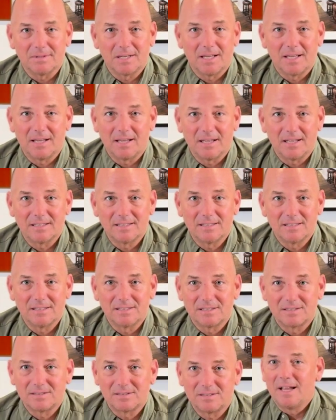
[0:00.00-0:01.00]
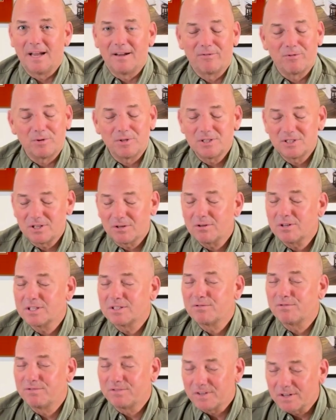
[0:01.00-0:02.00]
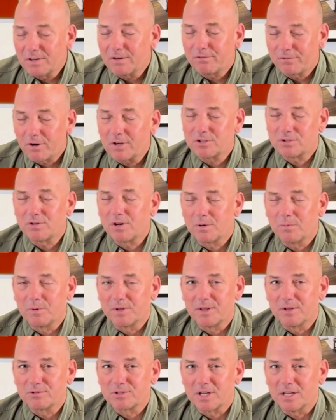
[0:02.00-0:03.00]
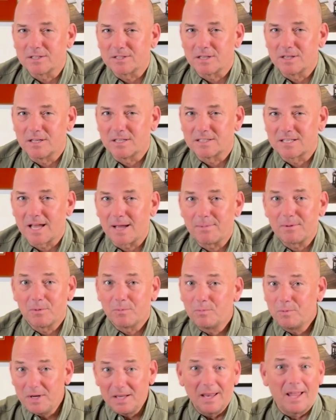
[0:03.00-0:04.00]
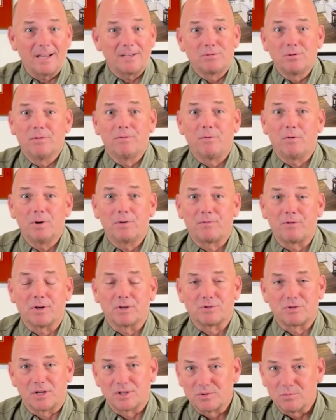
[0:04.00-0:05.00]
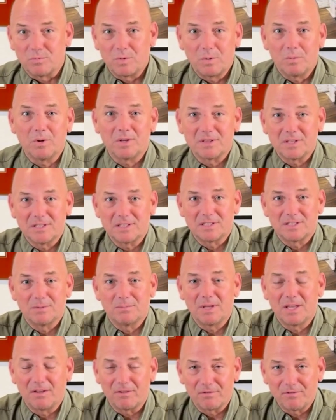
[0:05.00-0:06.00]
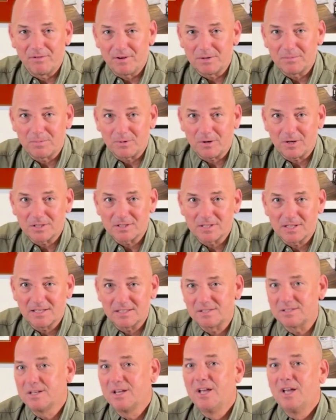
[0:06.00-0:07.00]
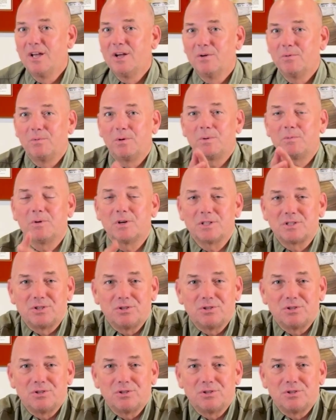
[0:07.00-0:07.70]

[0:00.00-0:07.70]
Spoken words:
And everyone generally is very frustrated when those kinds of things happen. And we like to avoid frustration. We want this to be a fun process. We want